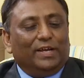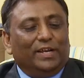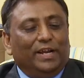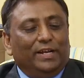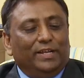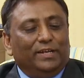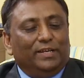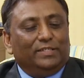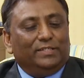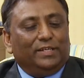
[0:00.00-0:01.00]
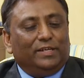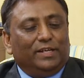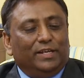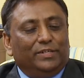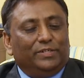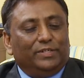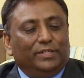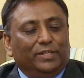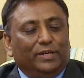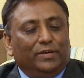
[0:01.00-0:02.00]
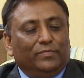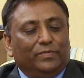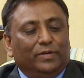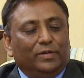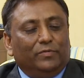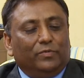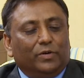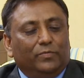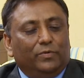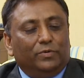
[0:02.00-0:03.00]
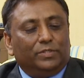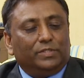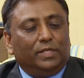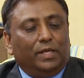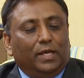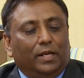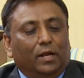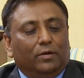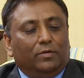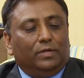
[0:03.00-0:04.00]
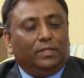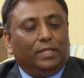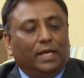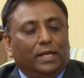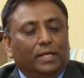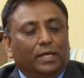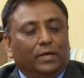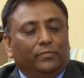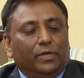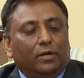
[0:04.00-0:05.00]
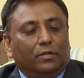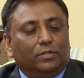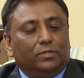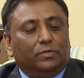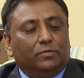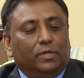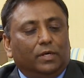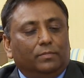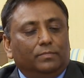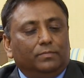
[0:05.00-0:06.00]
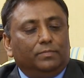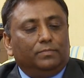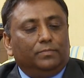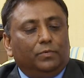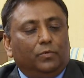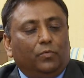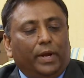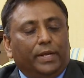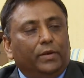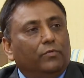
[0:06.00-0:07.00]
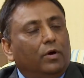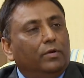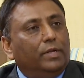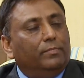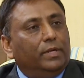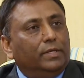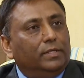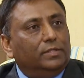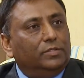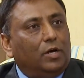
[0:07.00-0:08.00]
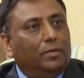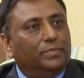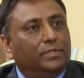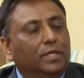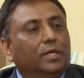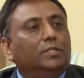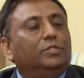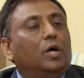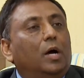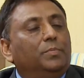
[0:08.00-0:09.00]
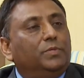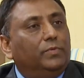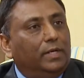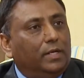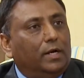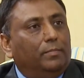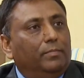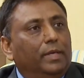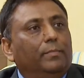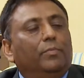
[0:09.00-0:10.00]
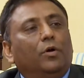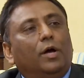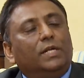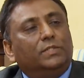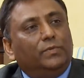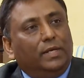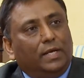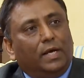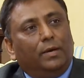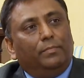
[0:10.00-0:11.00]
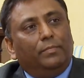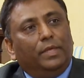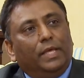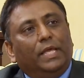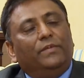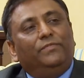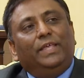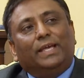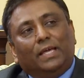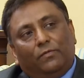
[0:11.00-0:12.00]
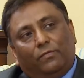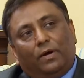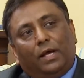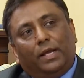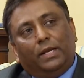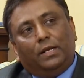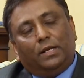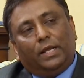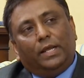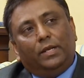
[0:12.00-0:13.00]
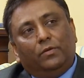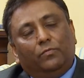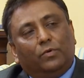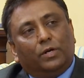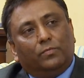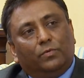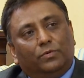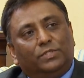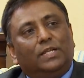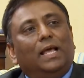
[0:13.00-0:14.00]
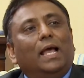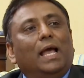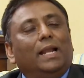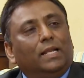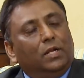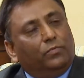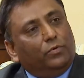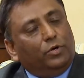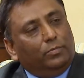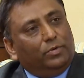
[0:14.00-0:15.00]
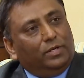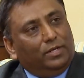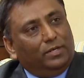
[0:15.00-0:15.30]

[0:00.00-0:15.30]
creating next generation of workforce. Not only that, we are also quite involved in bringing jobs. Jobs will come, employers will come if they can find trained workforce at an affordable